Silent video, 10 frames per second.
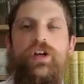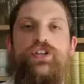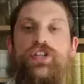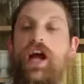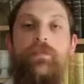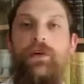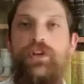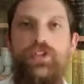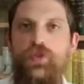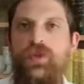
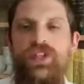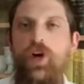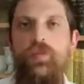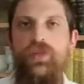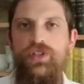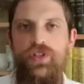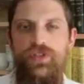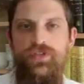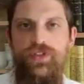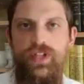Shabbos, we don't put
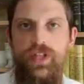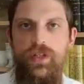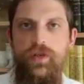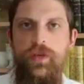on tefillin,